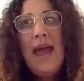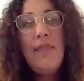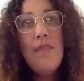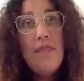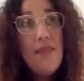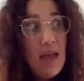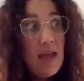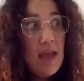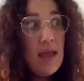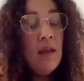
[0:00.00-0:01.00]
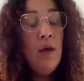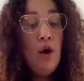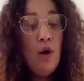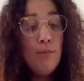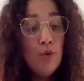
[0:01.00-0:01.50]
and then
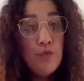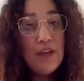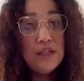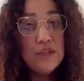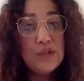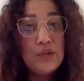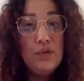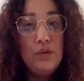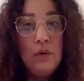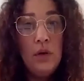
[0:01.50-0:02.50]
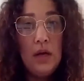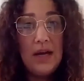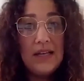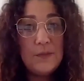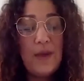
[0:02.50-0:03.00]
move into
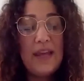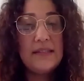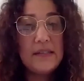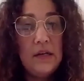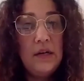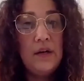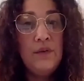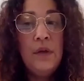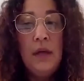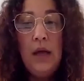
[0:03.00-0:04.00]
a space of